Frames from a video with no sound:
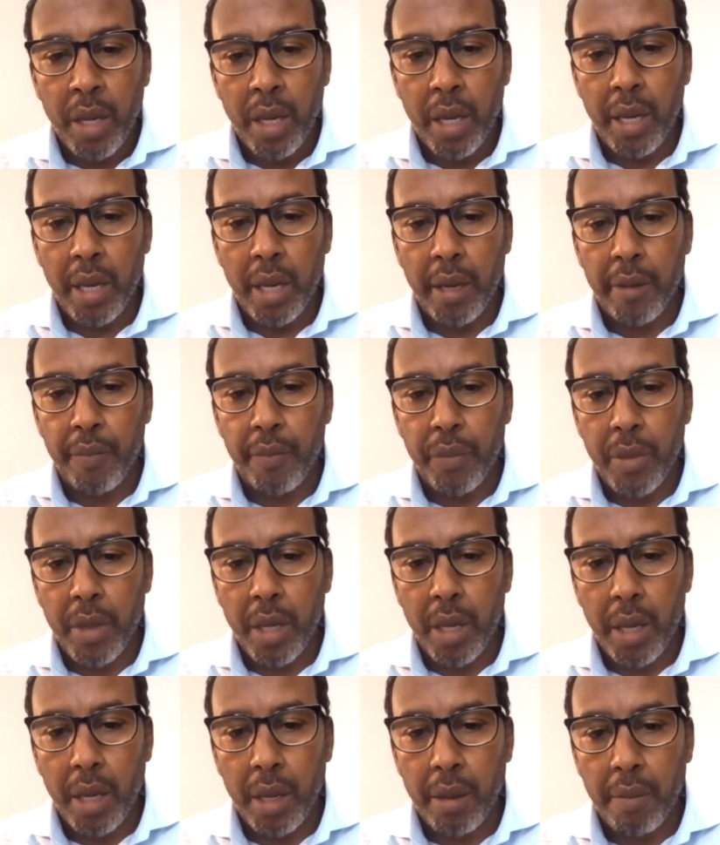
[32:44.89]

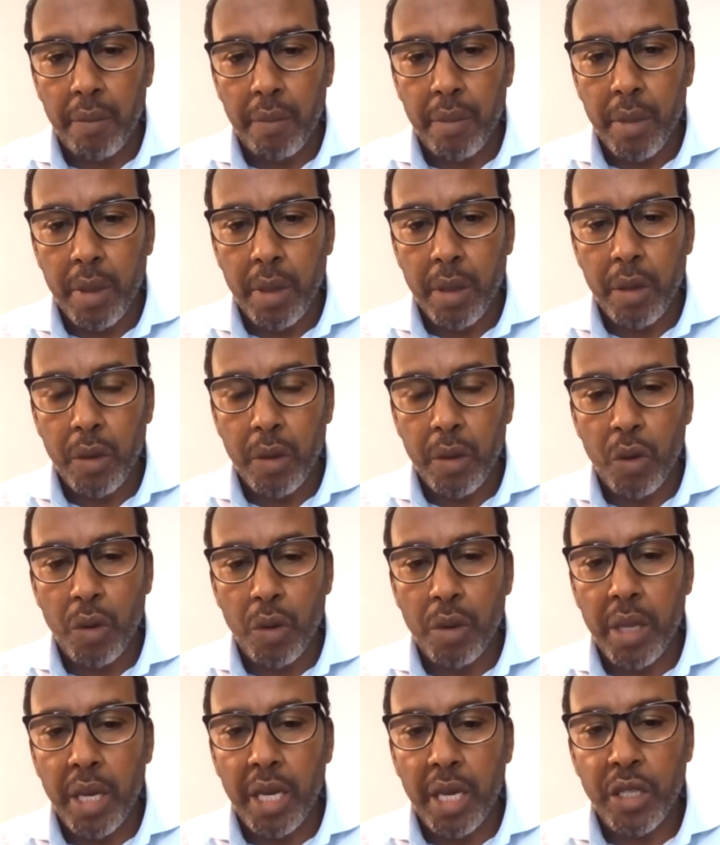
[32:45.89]

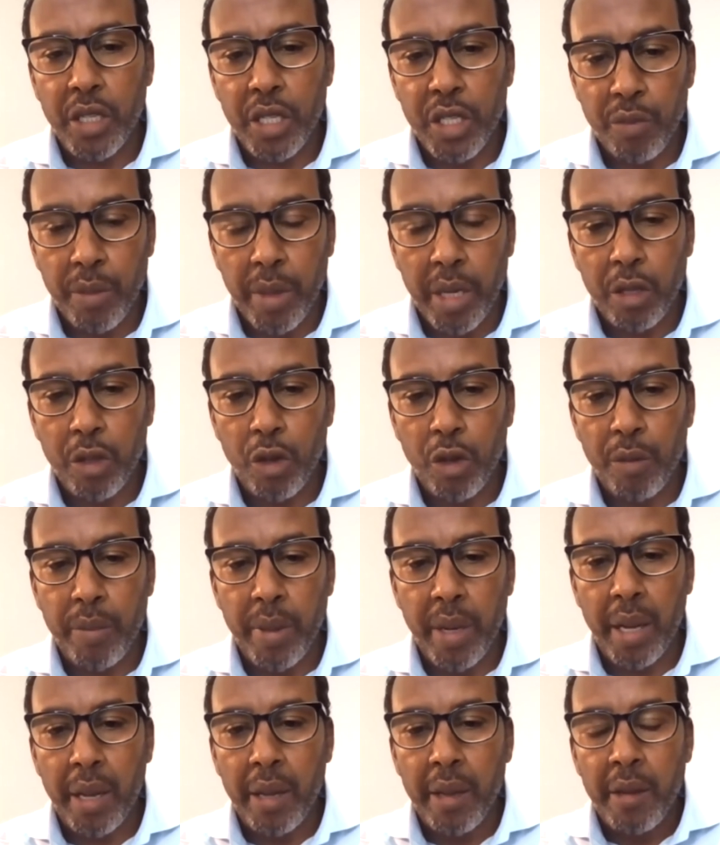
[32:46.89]
the interests of
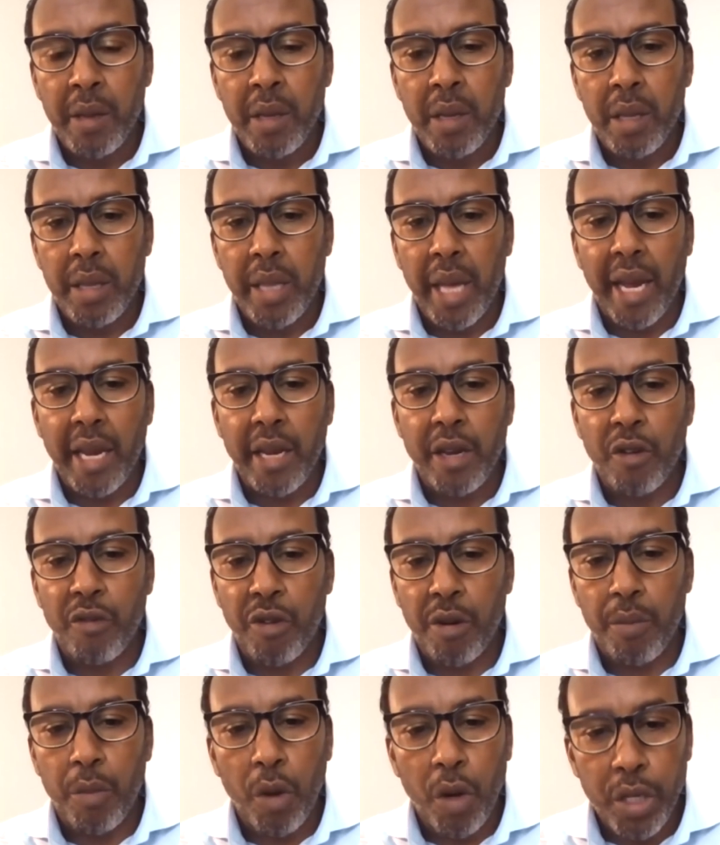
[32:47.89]
Manitoba, the idea
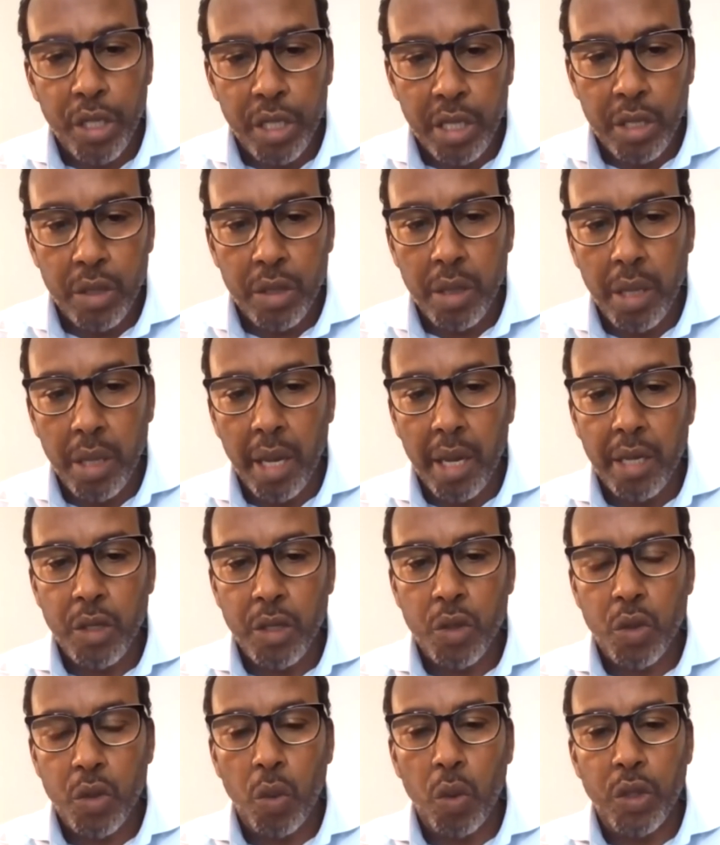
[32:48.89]
of abolishing
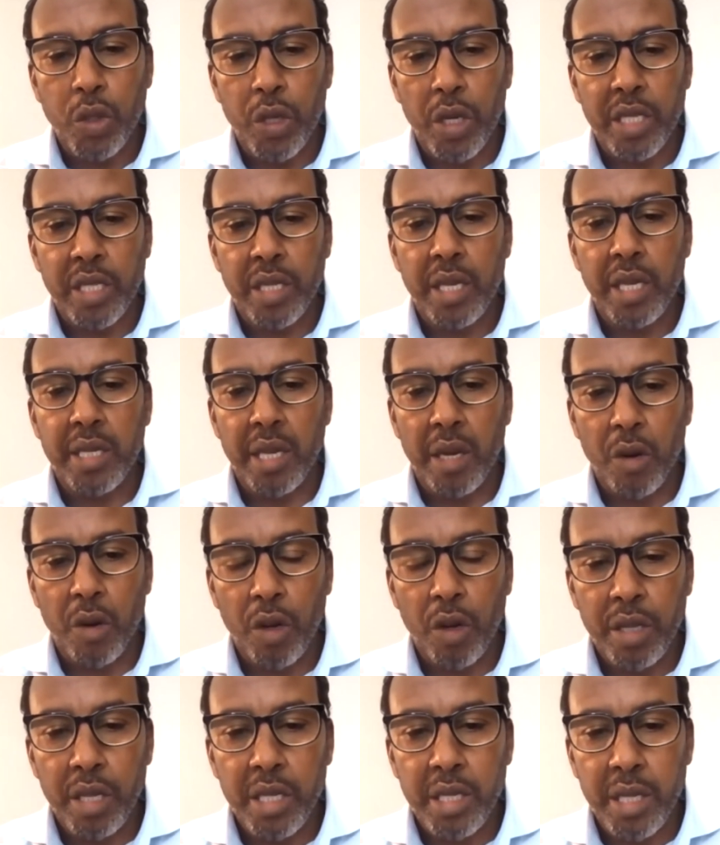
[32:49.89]
school trustees and
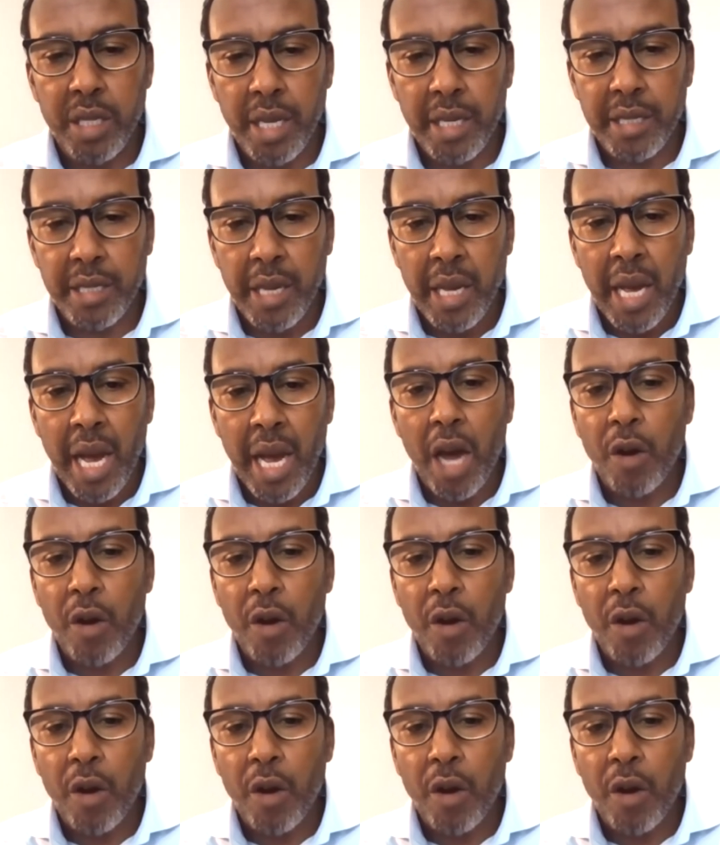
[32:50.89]
all these things.